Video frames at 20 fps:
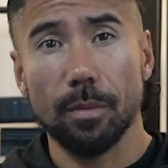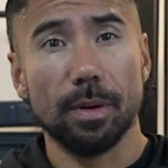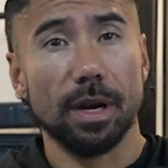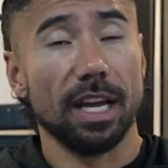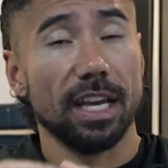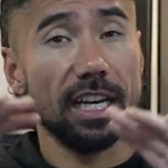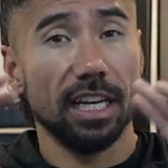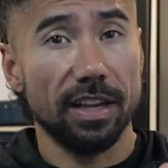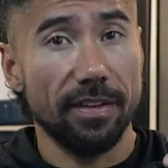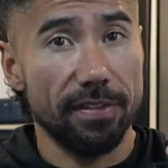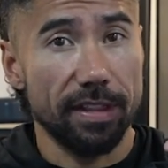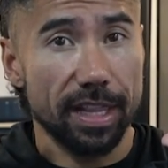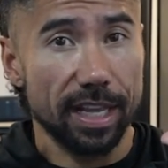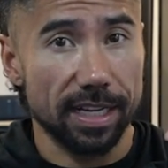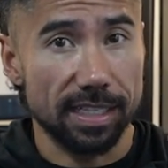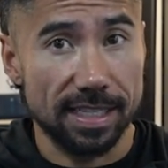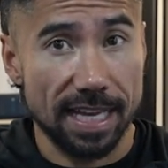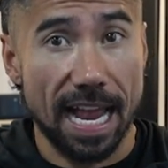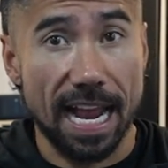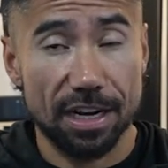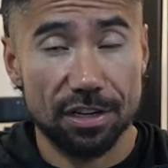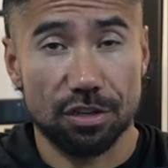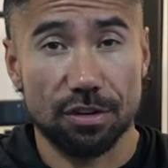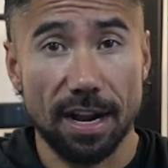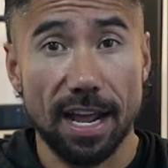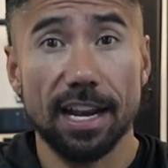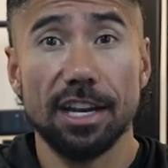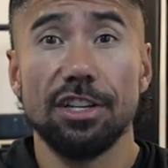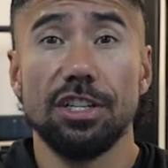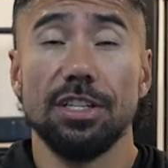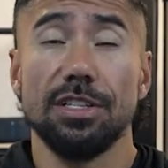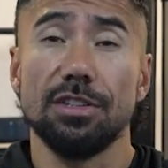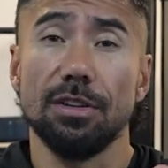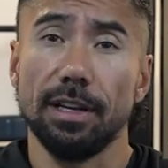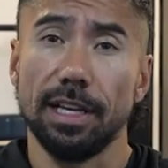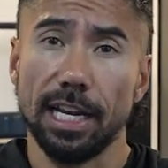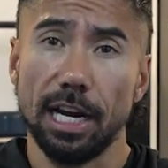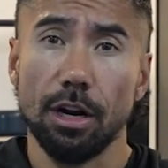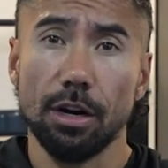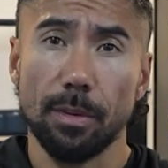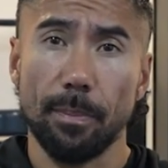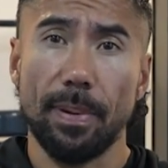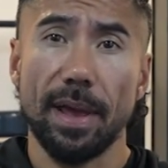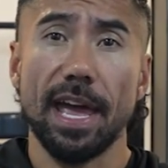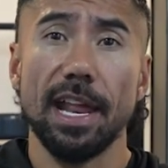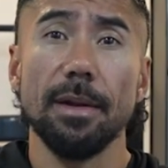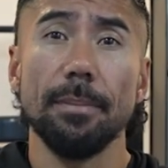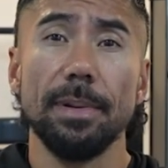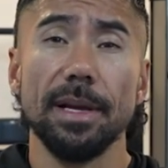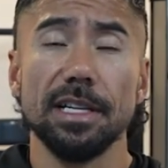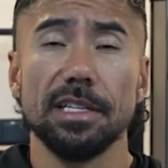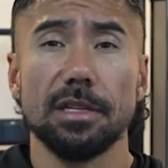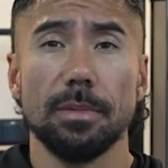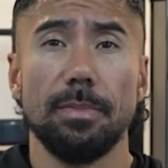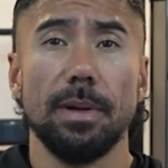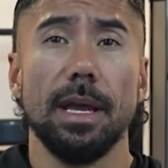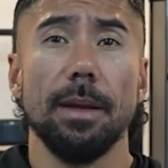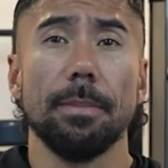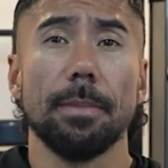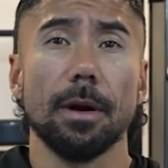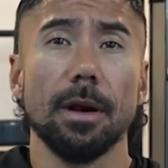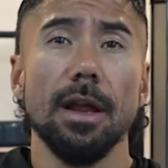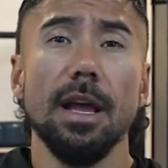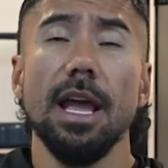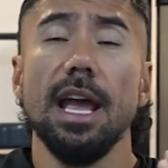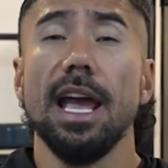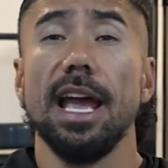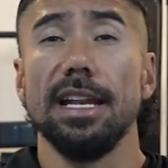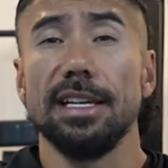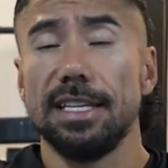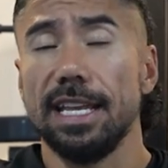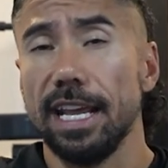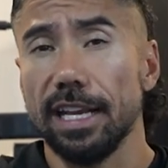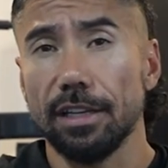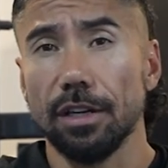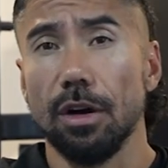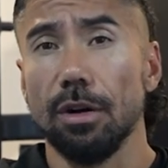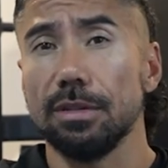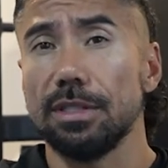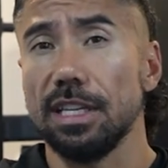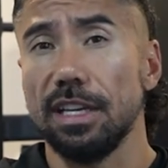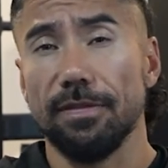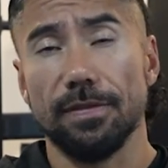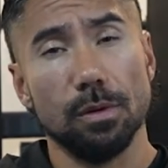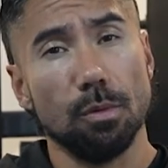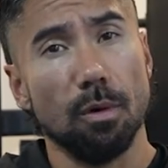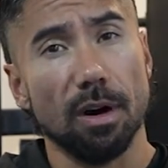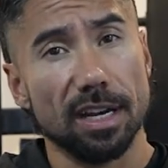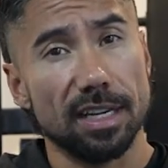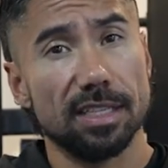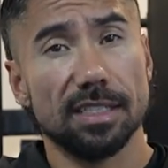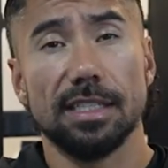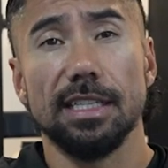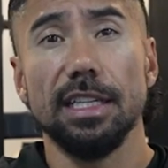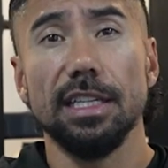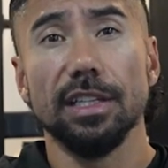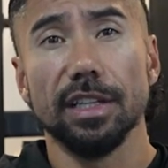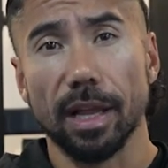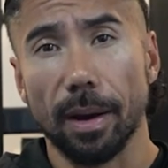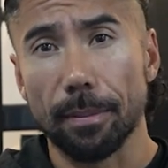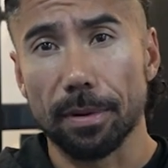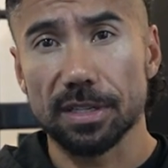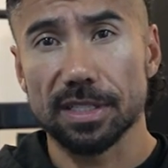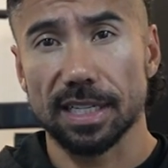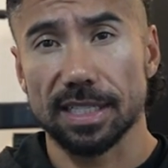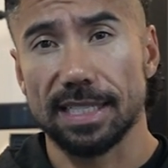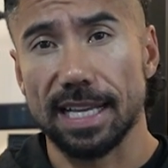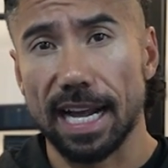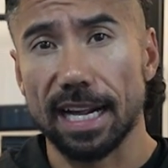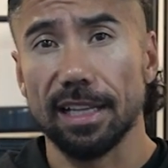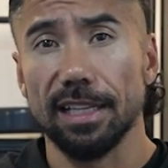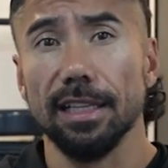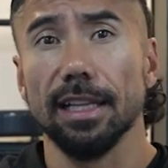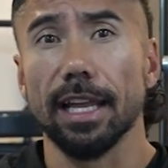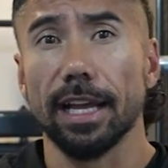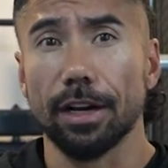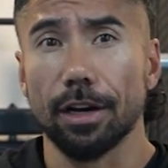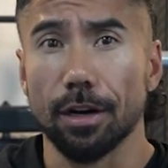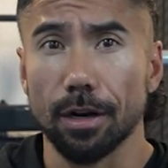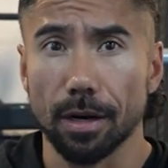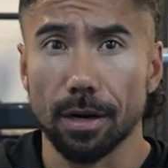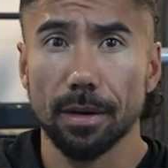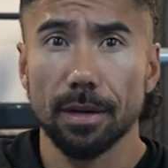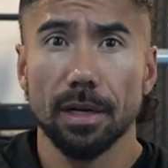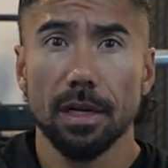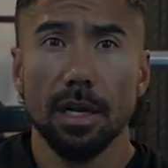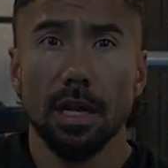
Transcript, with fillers: but I'm gonna give you the exact strategy, so get out a pen and piece of paper and take notes if you wanna see numbers exactly like her.